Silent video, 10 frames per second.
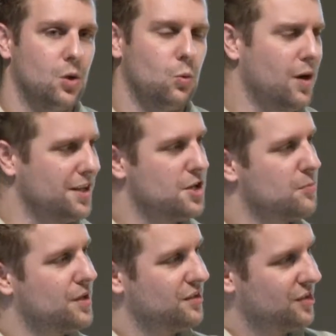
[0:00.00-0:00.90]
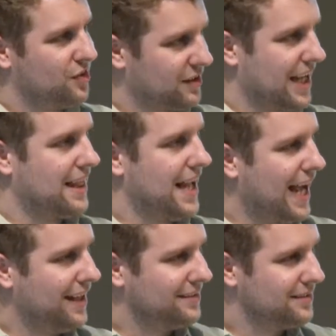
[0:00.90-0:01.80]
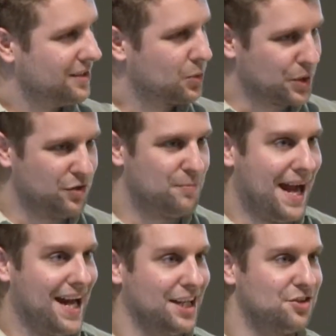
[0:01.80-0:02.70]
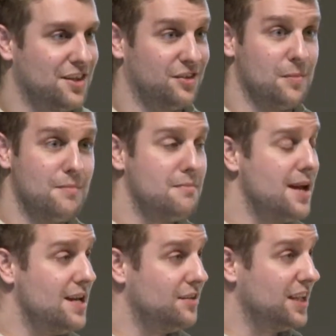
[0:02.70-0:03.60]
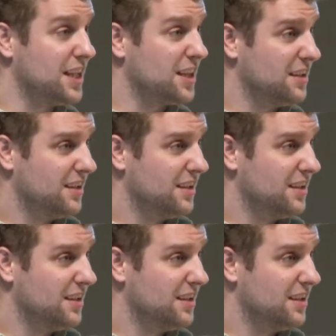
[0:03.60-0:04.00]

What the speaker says: What in your business is like that, where you've packaged this amazing